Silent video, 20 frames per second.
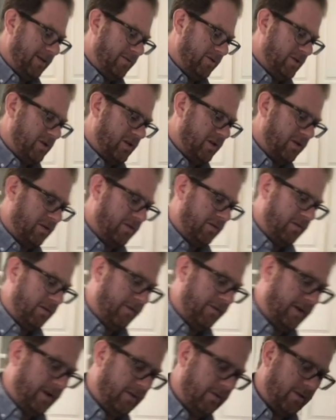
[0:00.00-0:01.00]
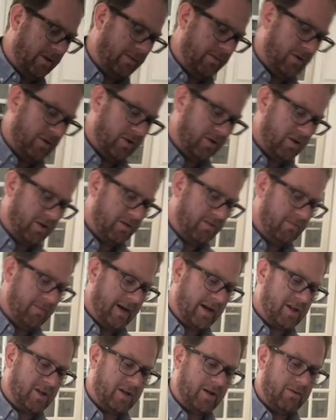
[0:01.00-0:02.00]
which is available at most
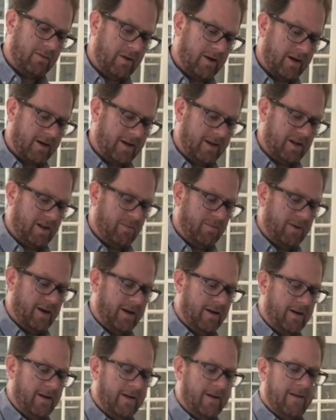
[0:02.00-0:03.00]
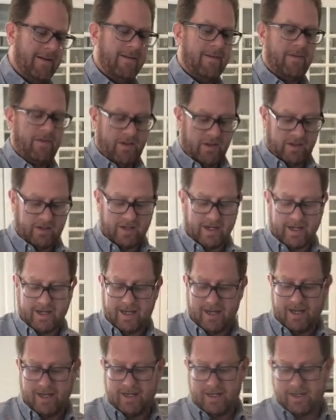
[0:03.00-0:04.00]
Mexican markets, but the
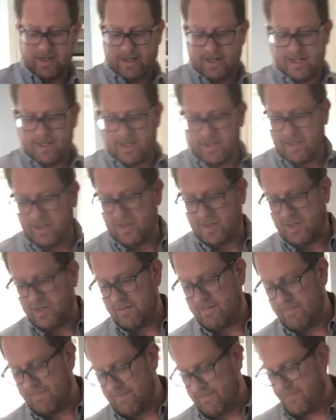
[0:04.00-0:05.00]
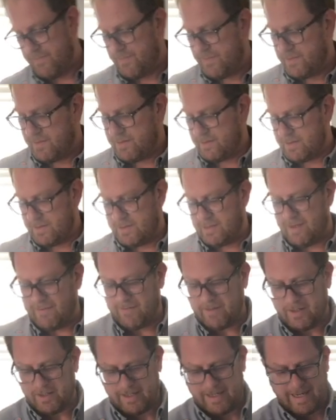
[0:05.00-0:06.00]
tajin is
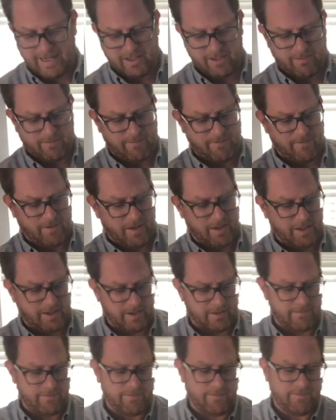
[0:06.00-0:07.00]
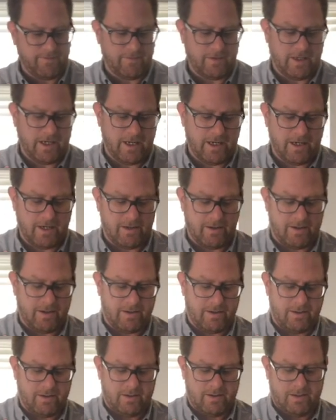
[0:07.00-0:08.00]
definitely gonna add some fun and flair and
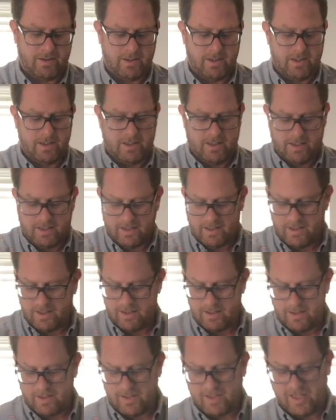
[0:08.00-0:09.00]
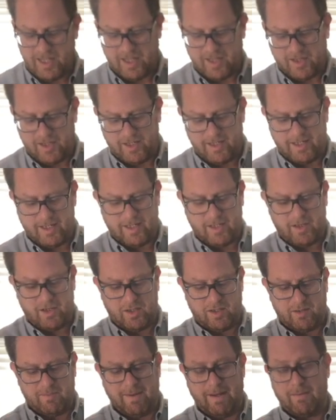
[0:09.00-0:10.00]
zestiness.
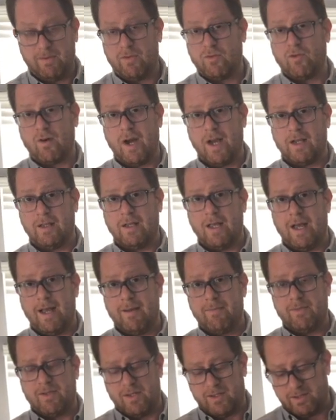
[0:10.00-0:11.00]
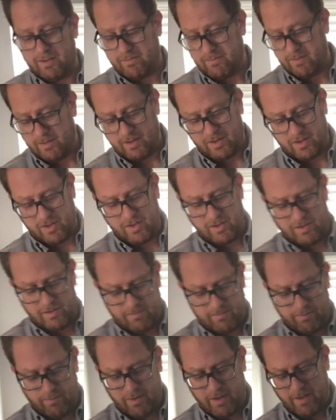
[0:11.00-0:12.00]
It's made with dried limes and it's
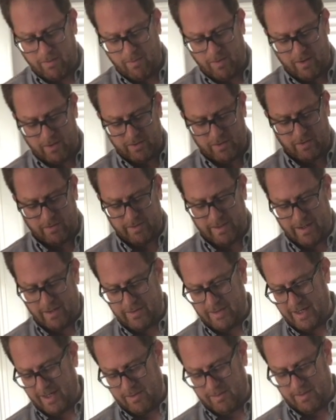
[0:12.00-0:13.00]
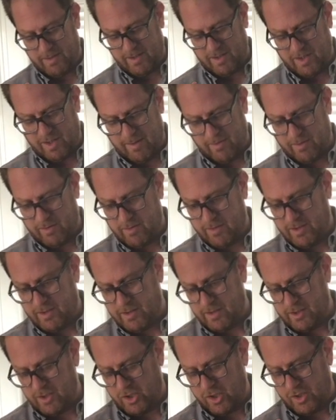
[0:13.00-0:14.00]
pretty well known nowadays, but it's absolutely
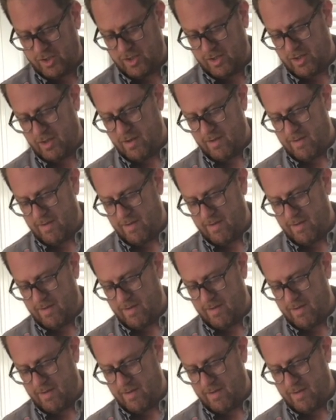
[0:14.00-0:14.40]
delicious.